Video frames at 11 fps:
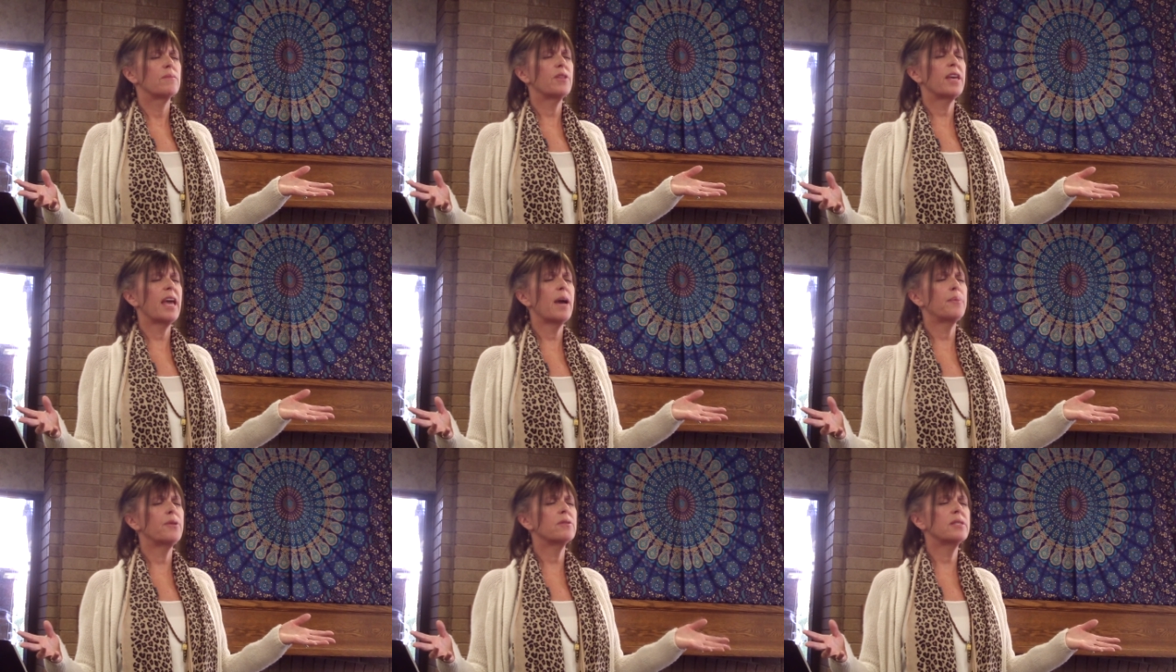with a
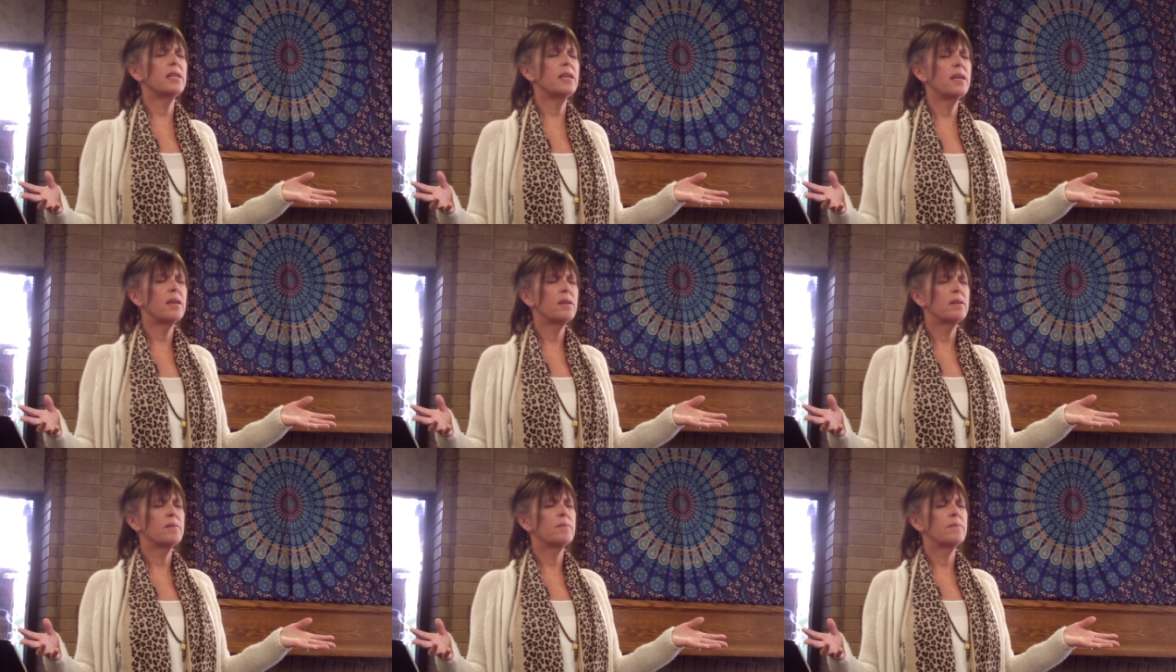capital T,
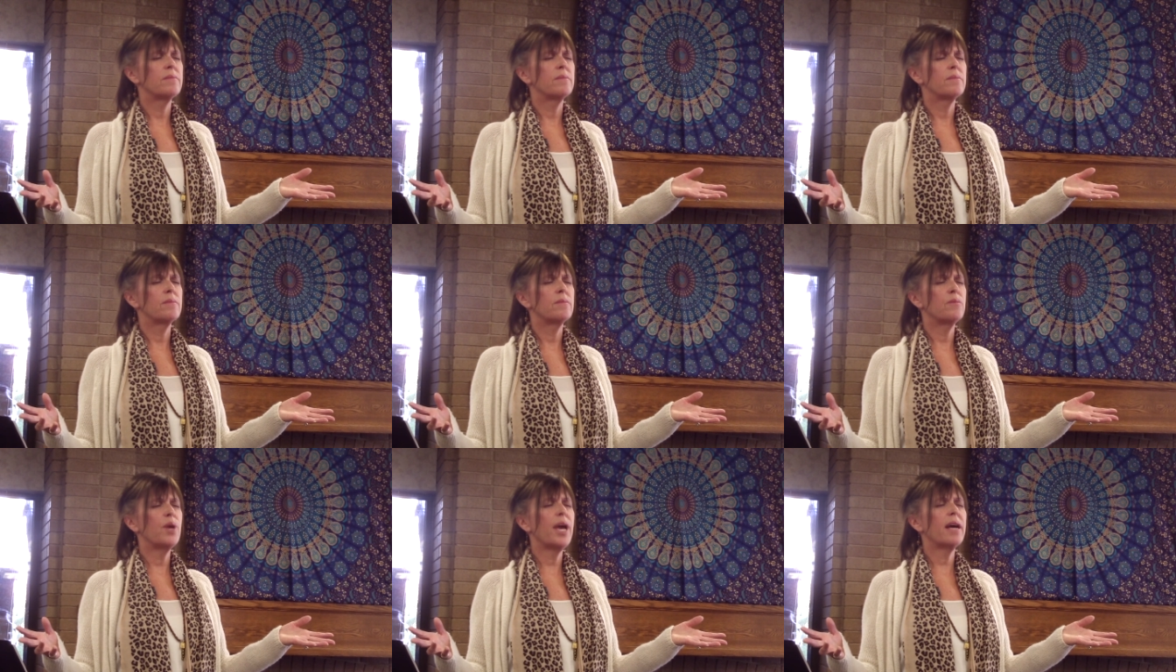
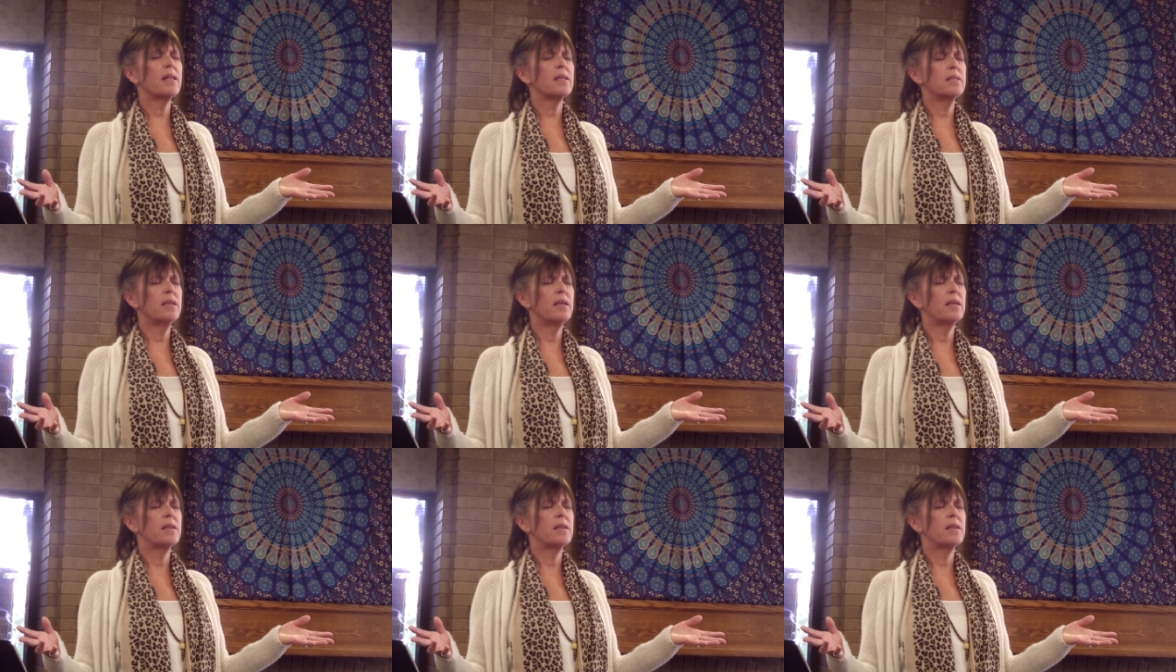reality.